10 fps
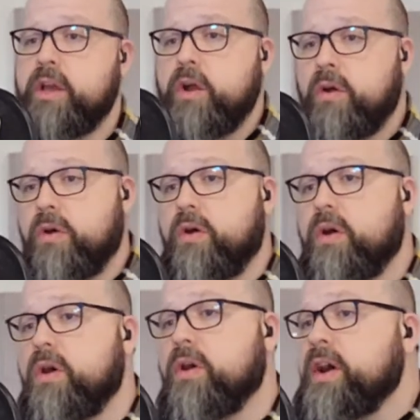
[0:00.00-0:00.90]

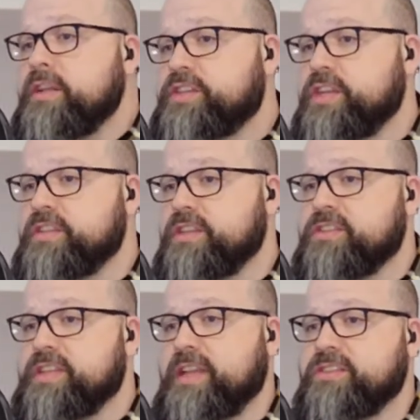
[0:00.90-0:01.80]
Oh,
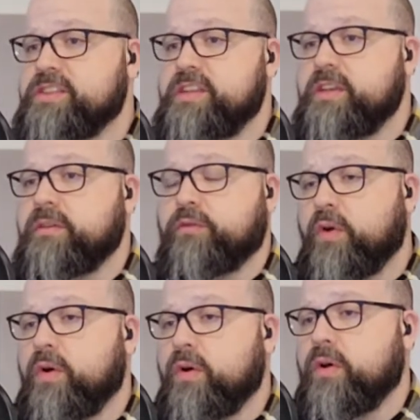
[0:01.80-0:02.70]
Jesus, I sing
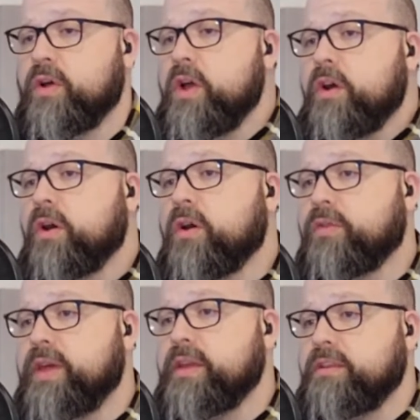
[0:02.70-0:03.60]
for all
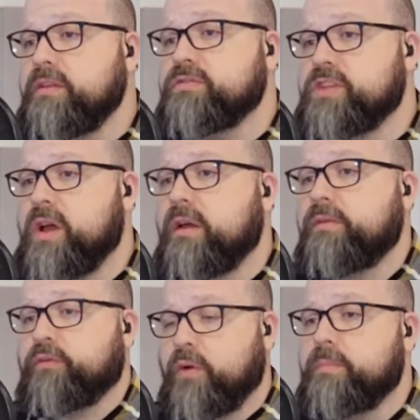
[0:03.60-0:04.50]
that you've
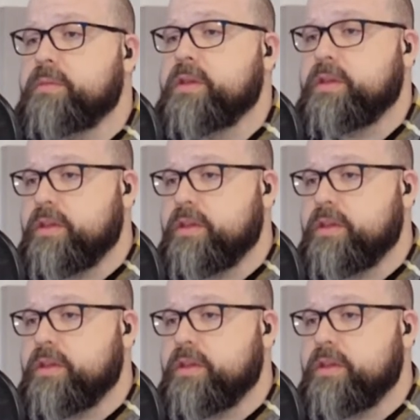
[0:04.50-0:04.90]
done for me.